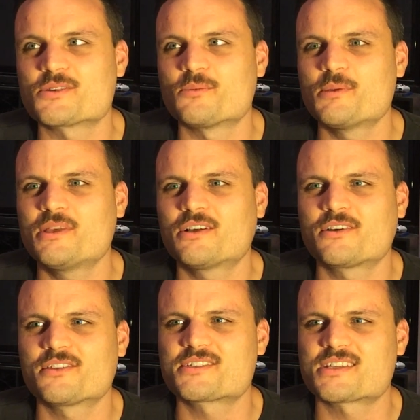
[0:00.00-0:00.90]
so maybe I'll
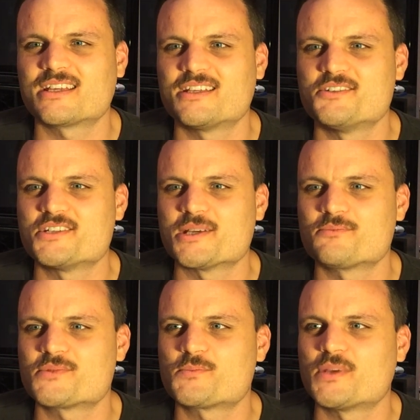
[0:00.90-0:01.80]
call this like a hidden
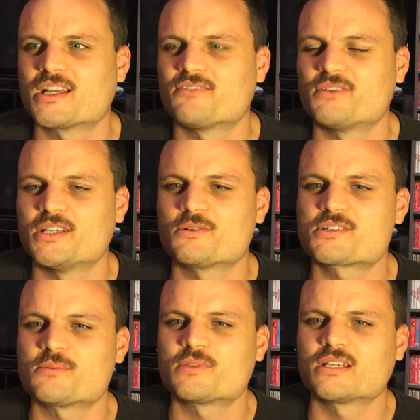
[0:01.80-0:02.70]
gems pickup video or
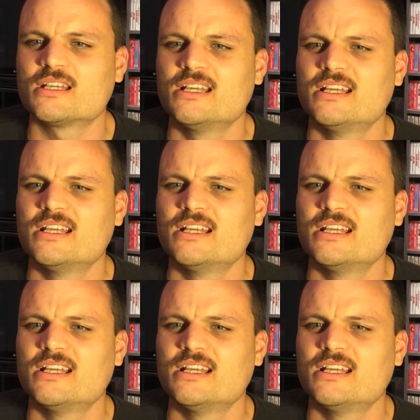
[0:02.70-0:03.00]
something.